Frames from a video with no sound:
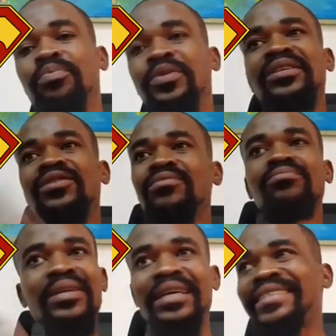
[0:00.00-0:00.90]
be
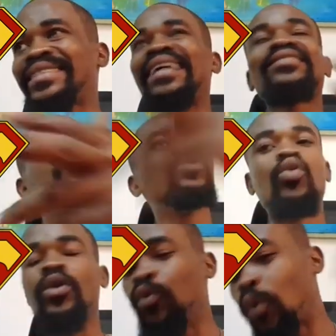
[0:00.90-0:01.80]
excited to
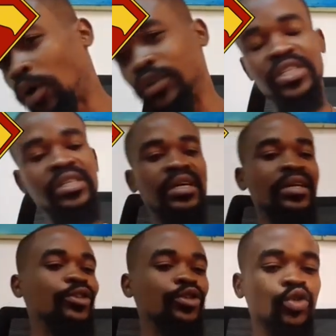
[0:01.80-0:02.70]
go and watch
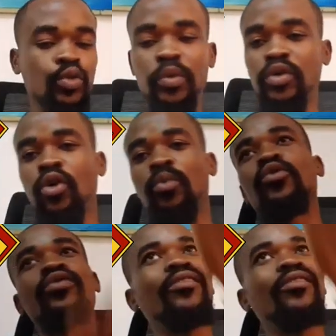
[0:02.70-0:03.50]
a Supergirl movie